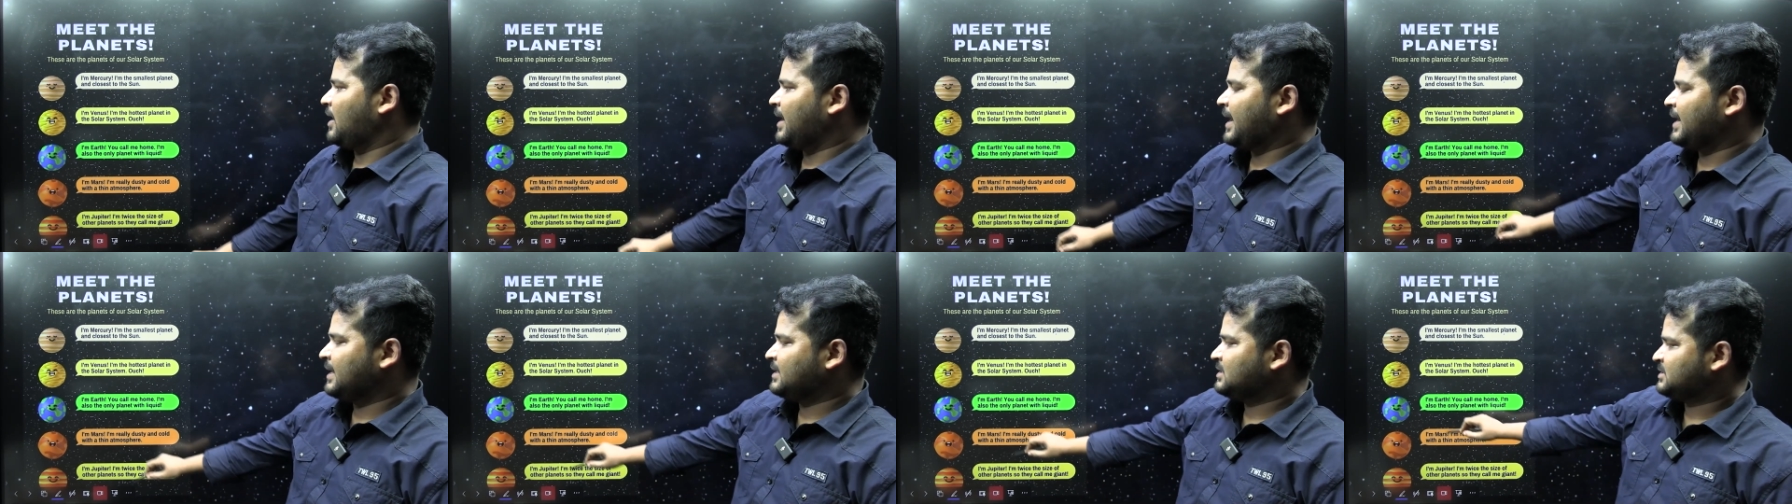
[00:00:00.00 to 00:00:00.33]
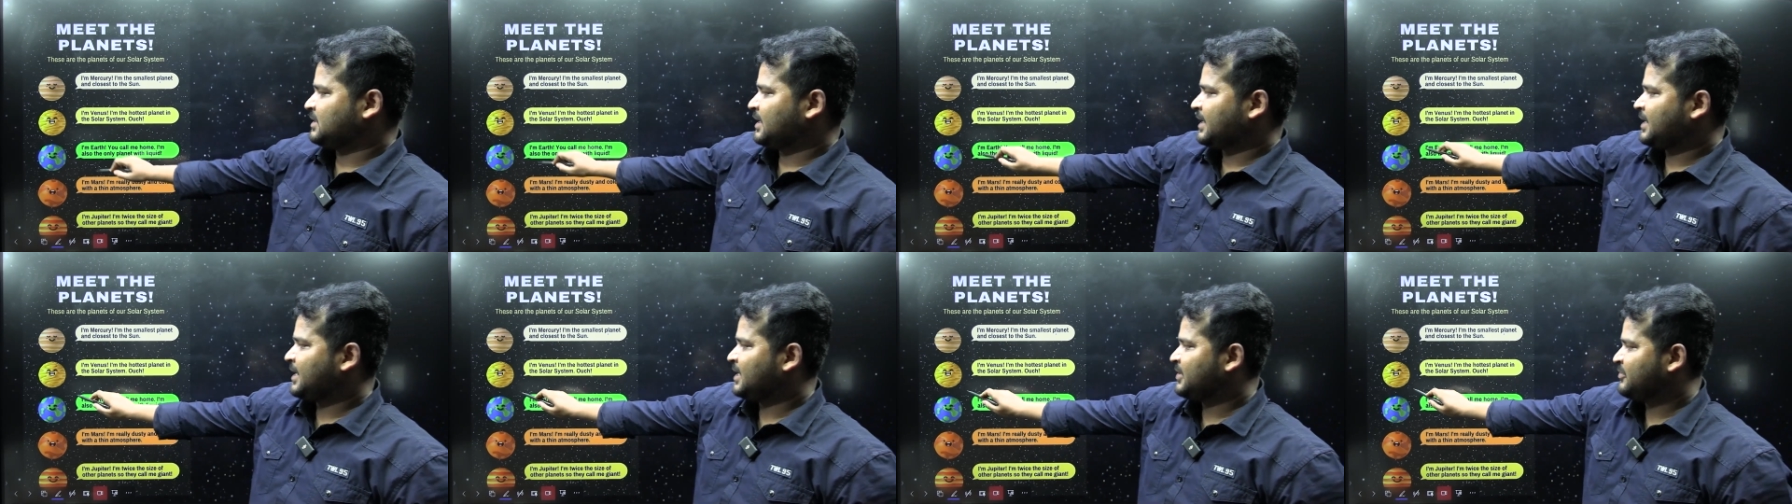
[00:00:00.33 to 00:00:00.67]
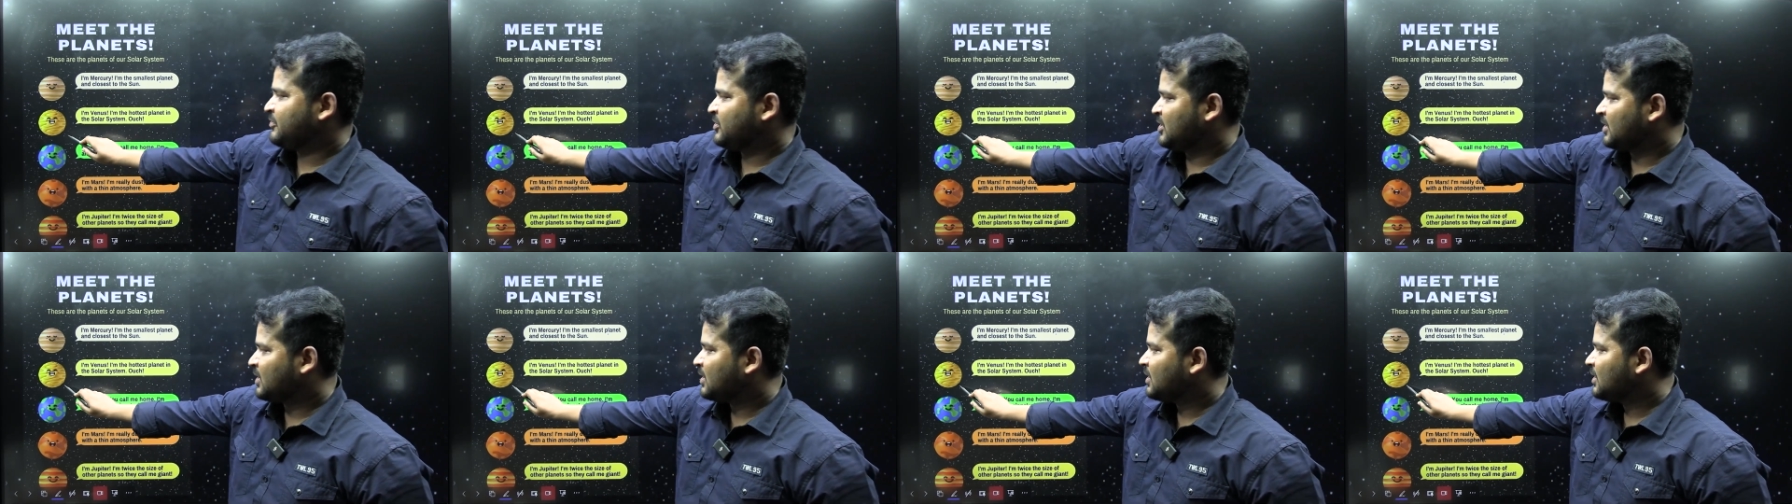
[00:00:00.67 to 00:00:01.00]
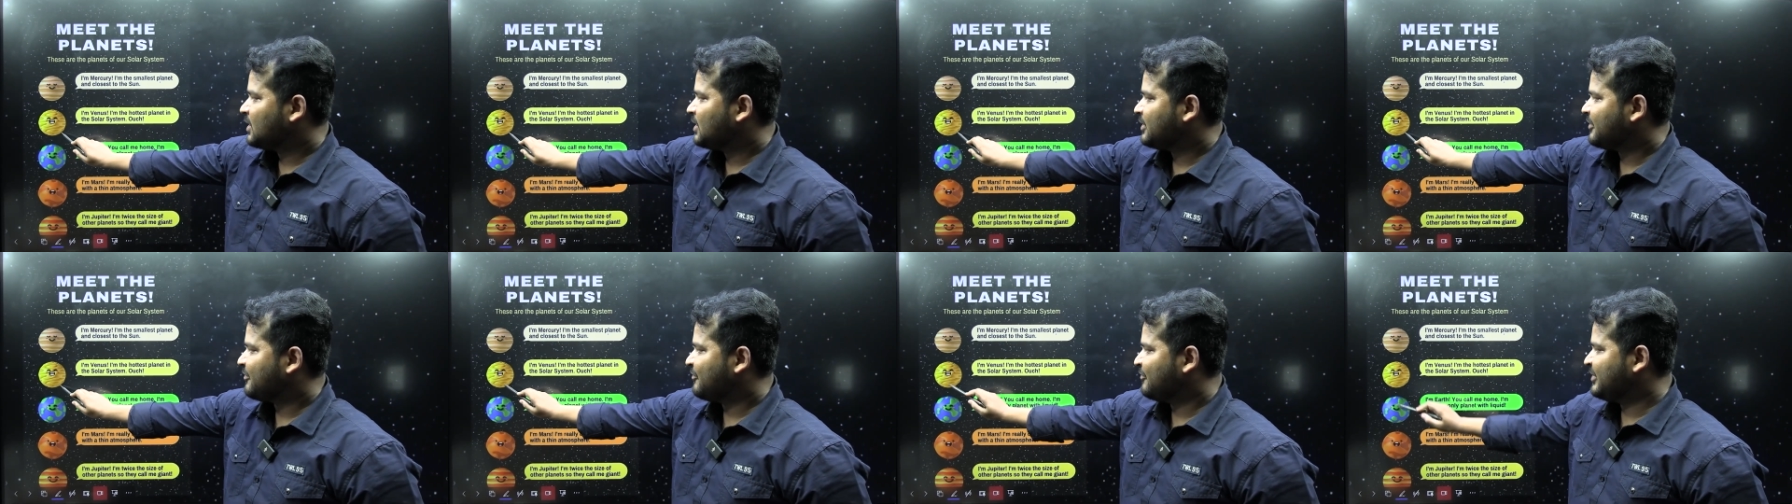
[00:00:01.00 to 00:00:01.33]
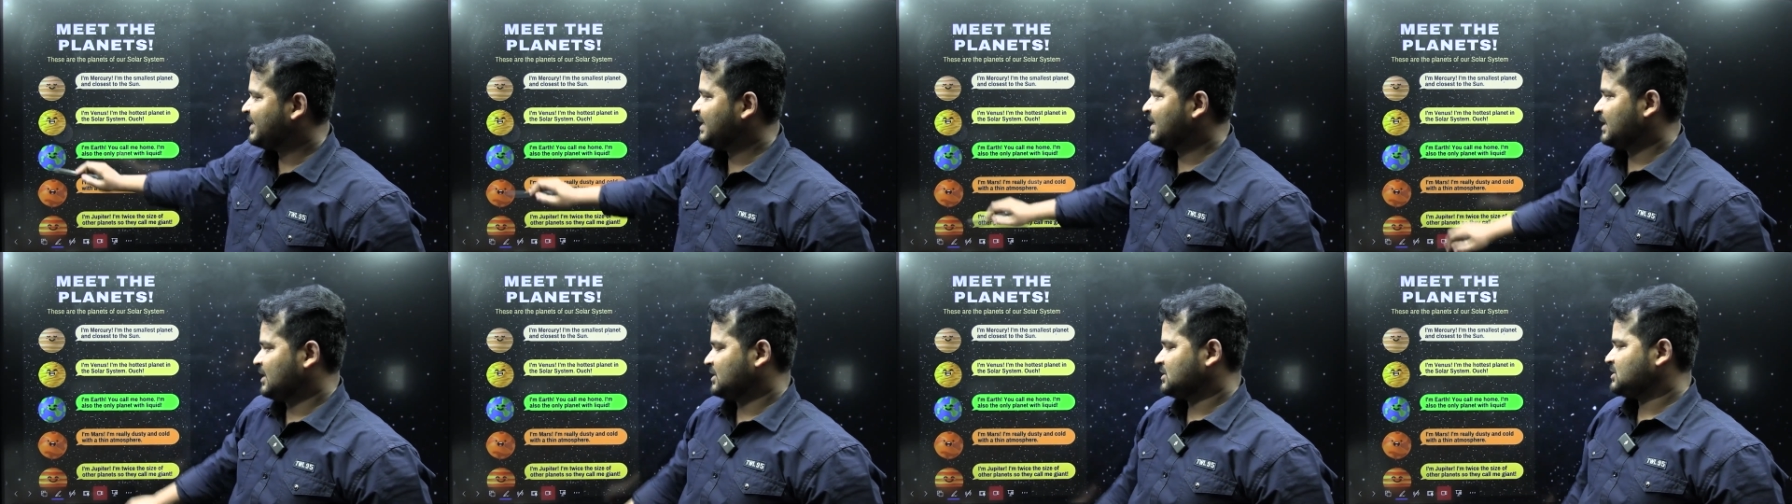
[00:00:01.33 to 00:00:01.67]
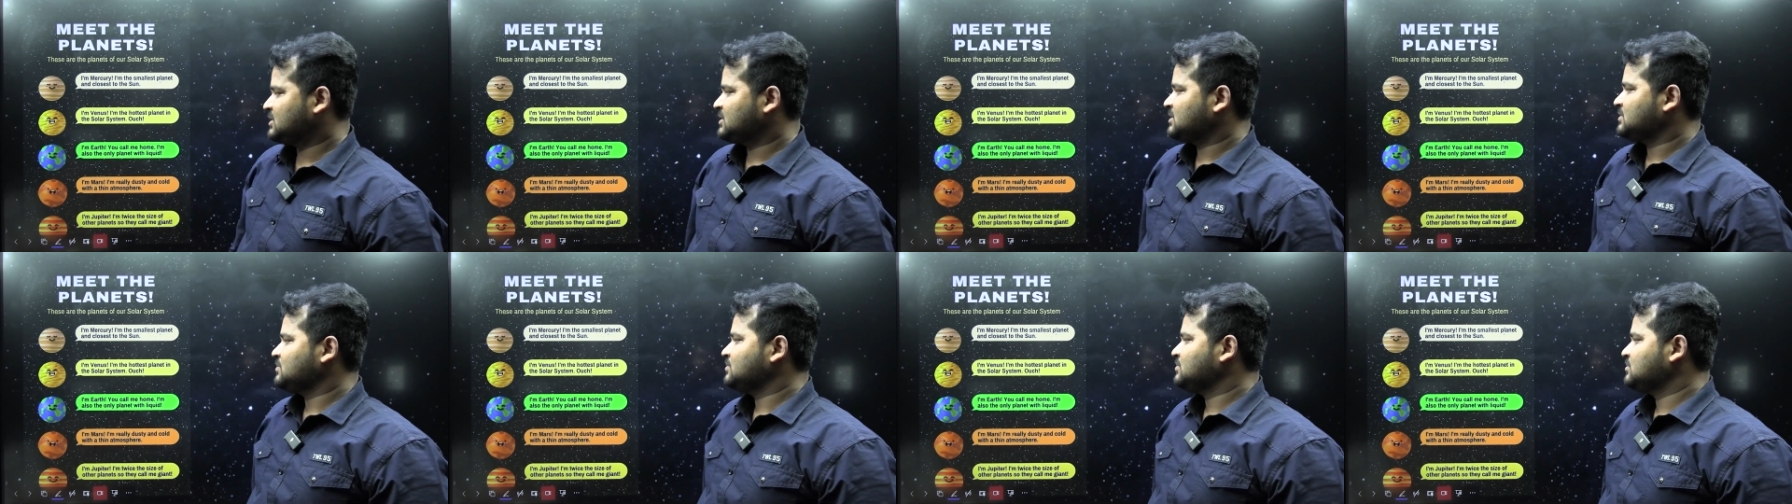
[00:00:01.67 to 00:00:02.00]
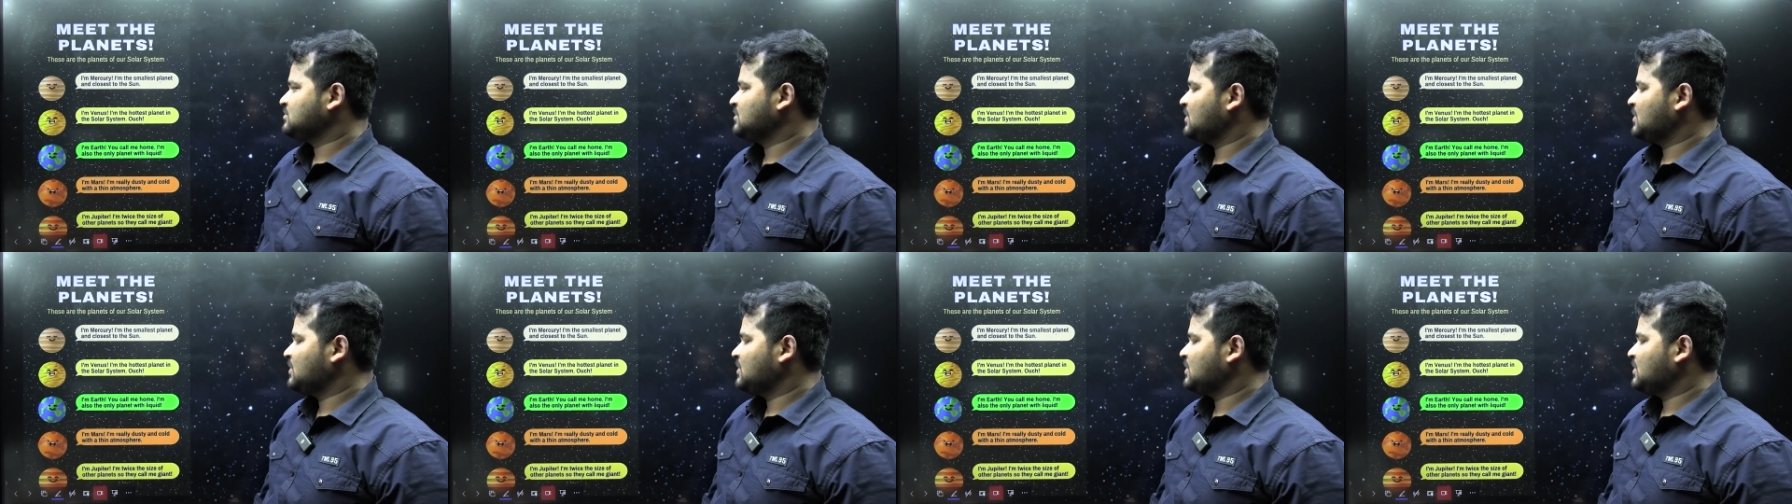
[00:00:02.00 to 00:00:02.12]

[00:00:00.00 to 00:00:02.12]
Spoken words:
And second one, Venus.